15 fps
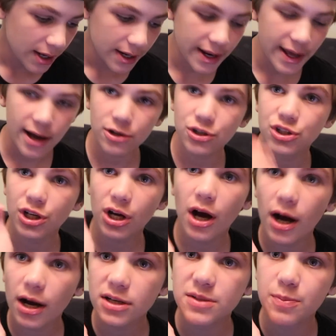Now
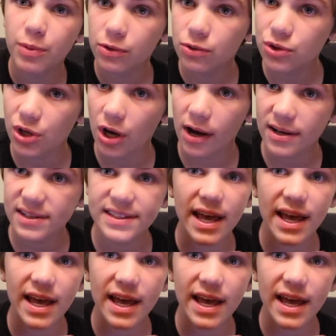sharks, bull sharks,